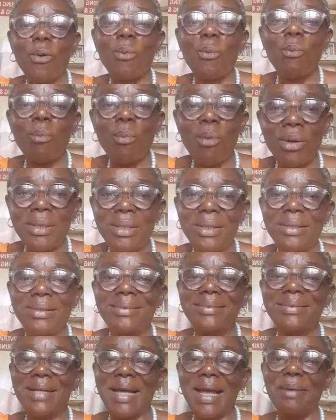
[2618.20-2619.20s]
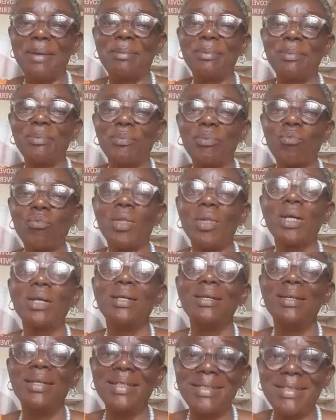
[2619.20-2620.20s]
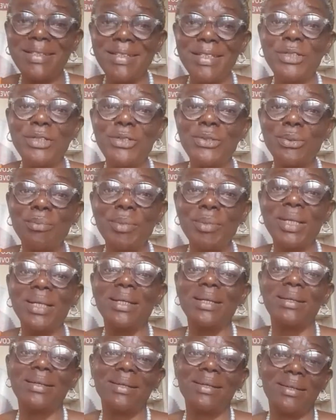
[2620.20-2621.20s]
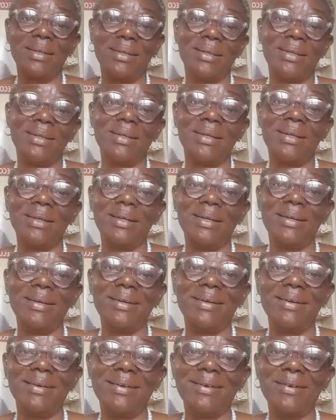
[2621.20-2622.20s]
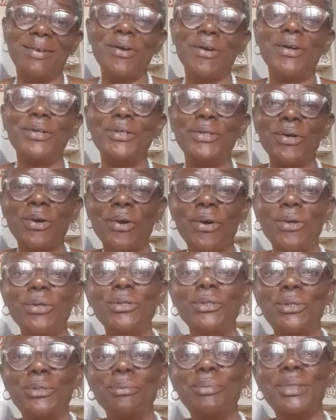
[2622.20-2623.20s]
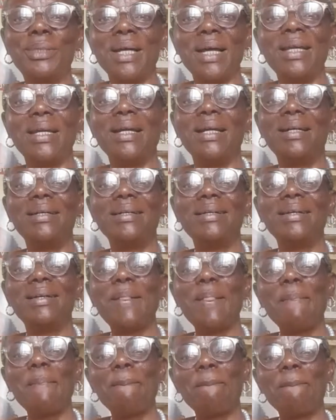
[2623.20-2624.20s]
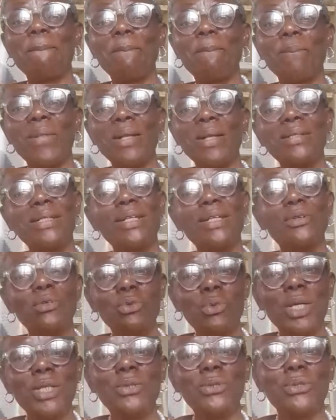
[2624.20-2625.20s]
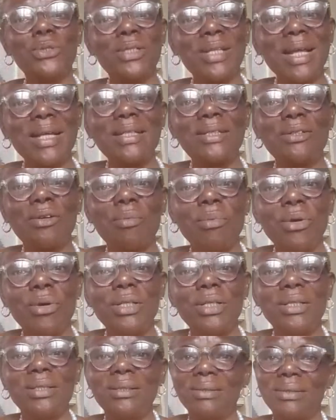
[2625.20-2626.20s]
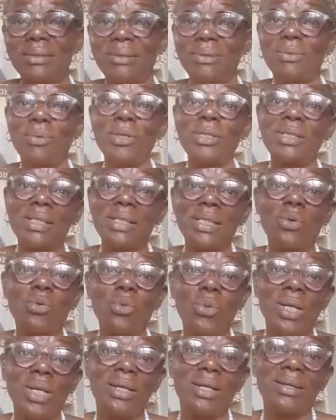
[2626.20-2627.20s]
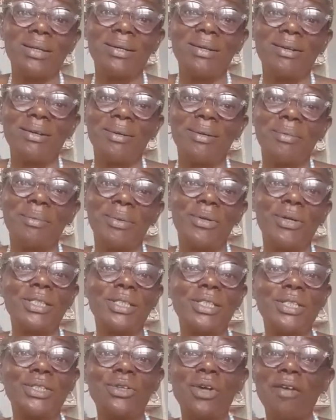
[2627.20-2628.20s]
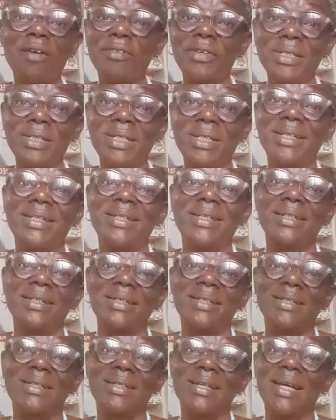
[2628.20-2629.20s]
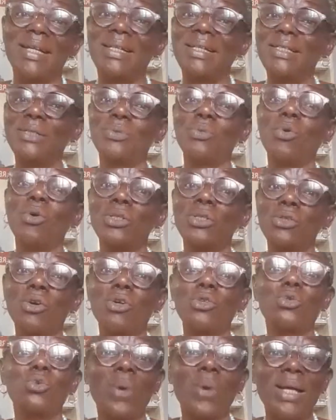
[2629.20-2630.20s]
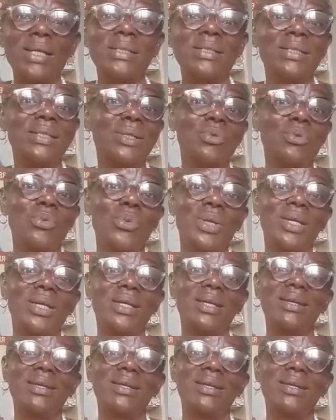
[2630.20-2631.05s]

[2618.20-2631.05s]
morning time listening to me on your YouTube channel. It's a good way to start your morning once in a week, because it's not every day, at least once or twice in a week.